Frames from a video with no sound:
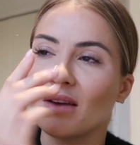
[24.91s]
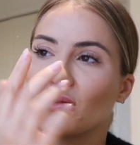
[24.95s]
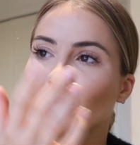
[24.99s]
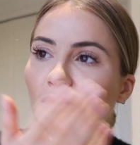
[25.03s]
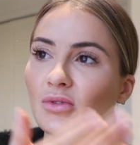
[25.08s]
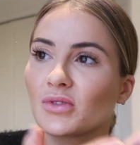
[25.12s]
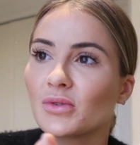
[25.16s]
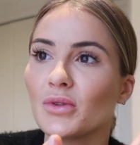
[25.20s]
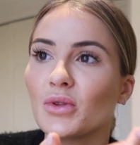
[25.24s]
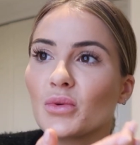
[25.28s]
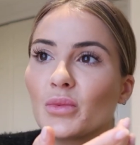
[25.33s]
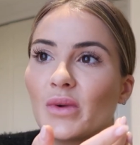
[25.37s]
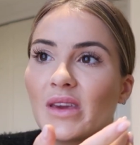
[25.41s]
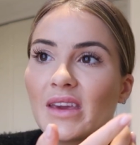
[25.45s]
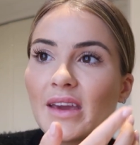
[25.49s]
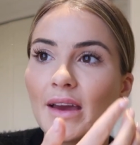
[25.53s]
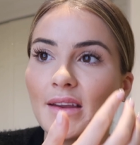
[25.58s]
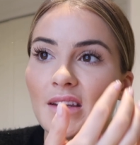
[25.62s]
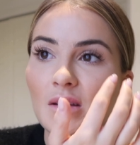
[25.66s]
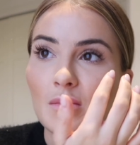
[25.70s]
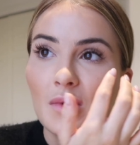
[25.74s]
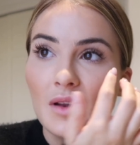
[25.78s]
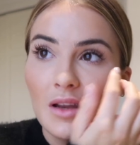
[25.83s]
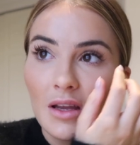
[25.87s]
and also on the
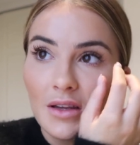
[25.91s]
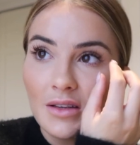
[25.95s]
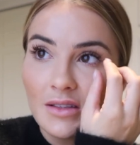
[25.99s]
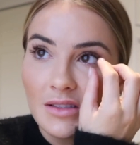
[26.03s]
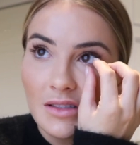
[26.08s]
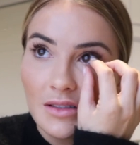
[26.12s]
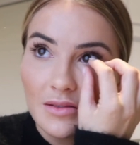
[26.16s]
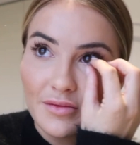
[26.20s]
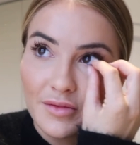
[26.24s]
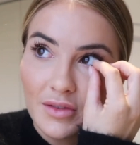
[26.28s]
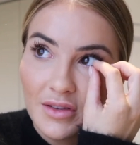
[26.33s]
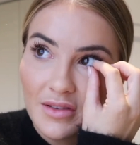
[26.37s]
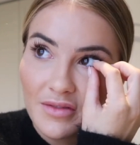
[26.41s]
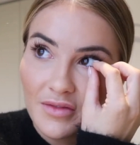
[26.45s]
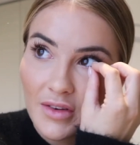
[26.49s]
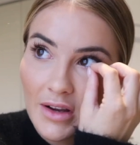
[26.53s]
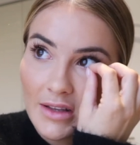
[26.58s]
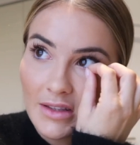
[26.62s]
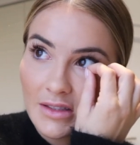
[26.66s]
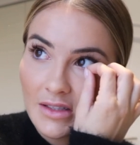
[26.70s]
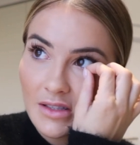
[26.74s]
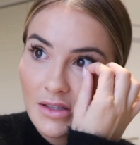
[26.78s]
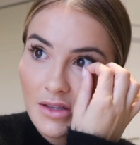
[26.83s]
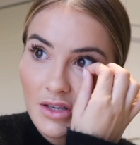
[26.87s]
weekend I'm in London for a
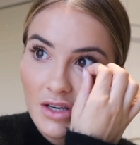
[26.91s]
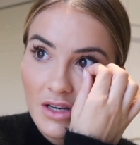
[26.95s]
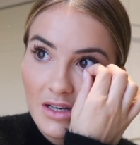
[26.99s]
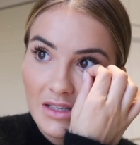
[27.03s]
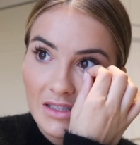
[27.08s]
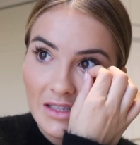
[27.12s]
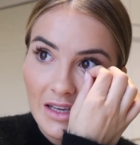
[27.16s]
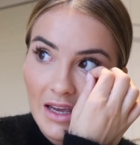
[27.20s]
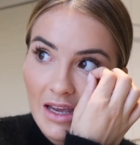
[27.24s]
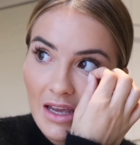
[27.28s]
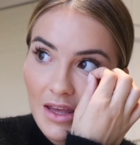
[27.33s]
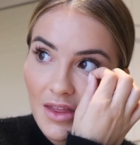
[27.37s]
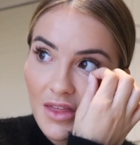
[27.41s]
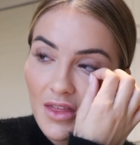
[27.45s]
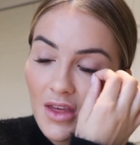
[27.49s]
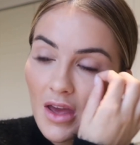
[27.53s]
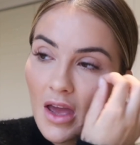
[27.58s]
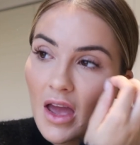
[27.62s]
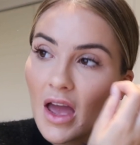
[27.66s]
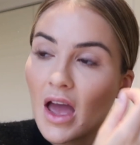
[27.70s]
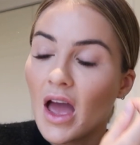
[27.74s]
friend's 30th